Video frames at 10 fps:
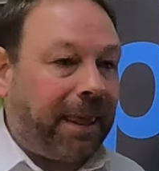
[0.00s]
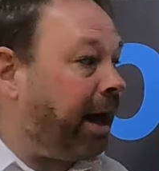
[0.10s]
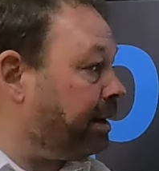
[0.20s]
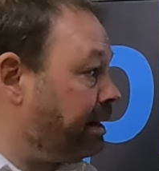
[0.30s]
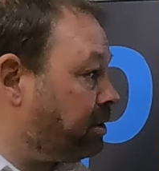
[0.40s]

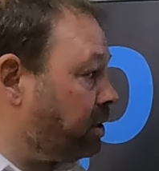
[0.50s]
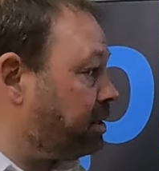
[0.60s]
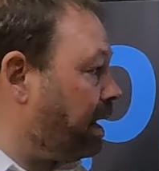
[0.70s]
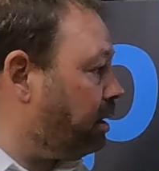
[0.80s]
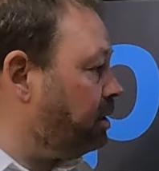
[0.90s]
and it
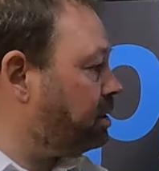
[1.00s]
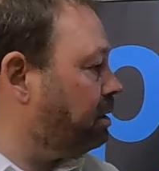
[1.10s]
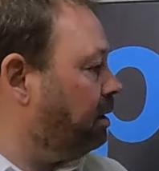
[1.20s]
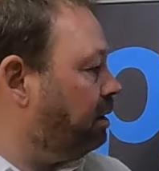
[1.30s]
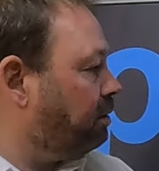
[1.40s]
does tell
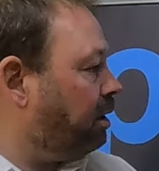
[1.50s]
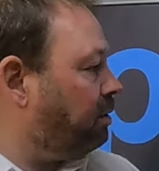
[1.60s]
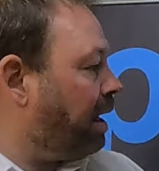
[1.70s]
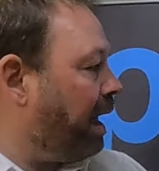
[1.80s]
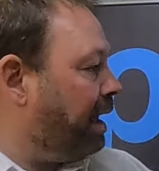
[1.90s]
us
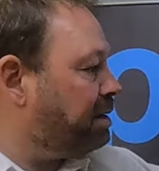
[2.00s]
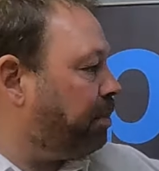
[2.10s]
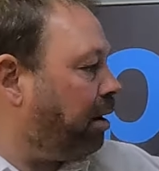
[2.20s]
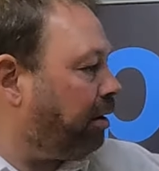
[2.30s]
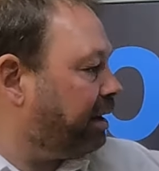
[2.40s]
that there is
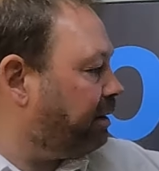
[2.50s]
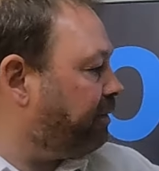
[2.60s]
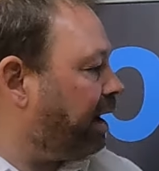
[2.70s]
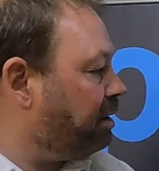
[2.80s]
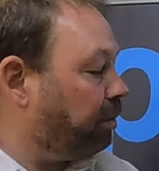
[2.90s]
parking
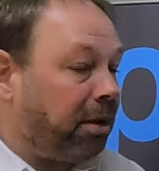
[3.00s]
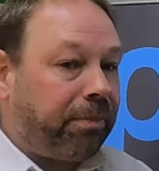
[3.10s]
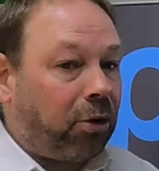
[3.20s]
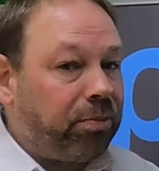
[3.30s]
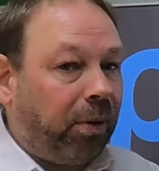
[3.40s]
available at
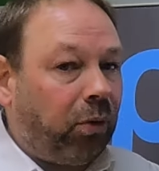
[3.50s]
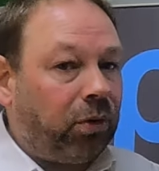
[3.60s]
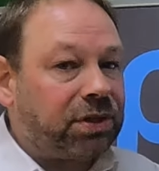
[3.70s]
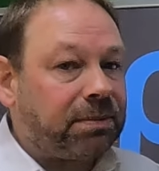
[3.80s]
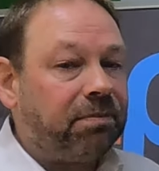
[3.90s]
both
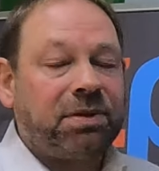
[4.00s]
ports,